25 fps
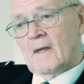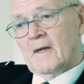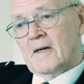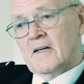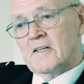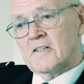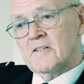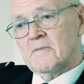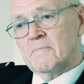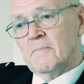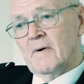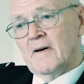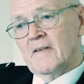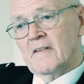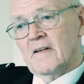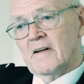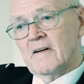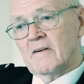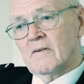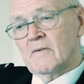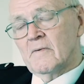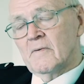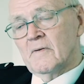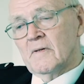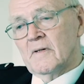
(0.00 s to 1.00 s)
His
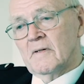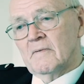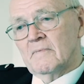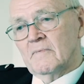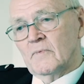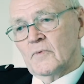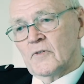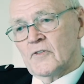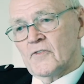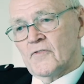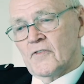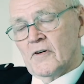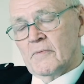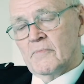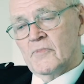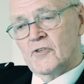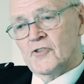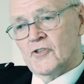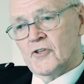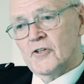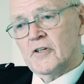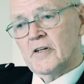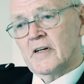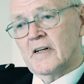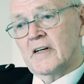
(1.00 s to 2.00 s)
mother was from
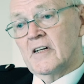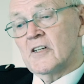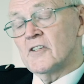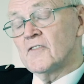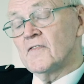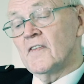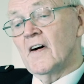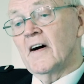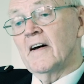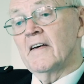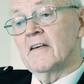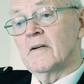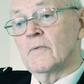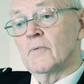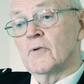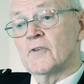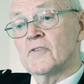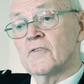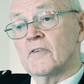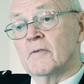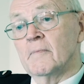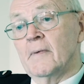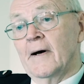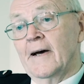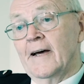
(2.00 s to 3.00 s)
Jura, his father was
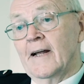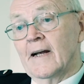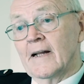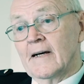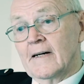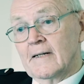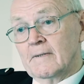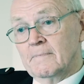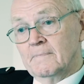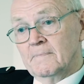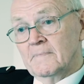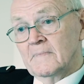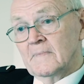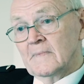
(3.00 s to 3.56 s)
from Islay,